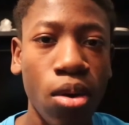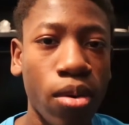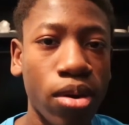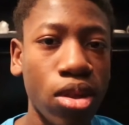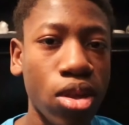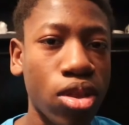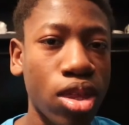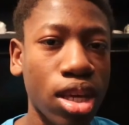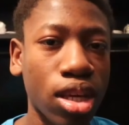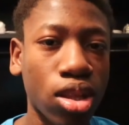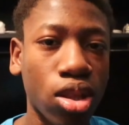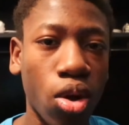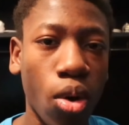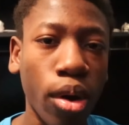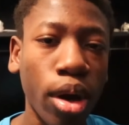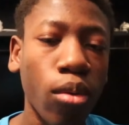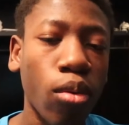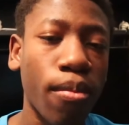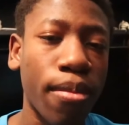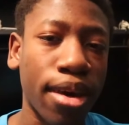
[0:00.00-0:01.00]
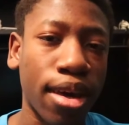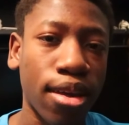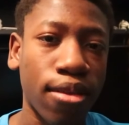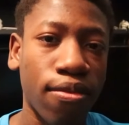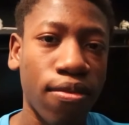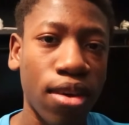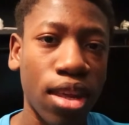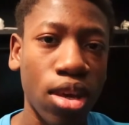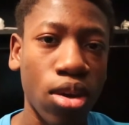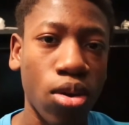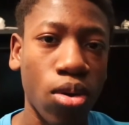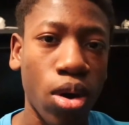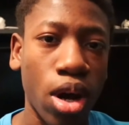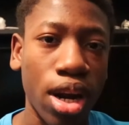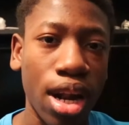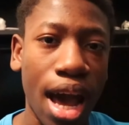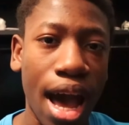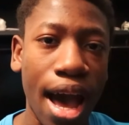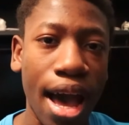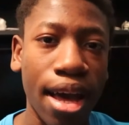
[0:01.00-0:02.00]
whether you think Logan will make a video
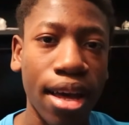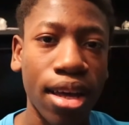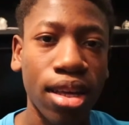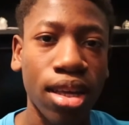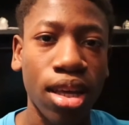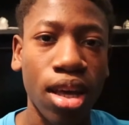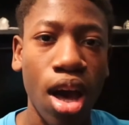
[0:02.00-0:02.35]
or not.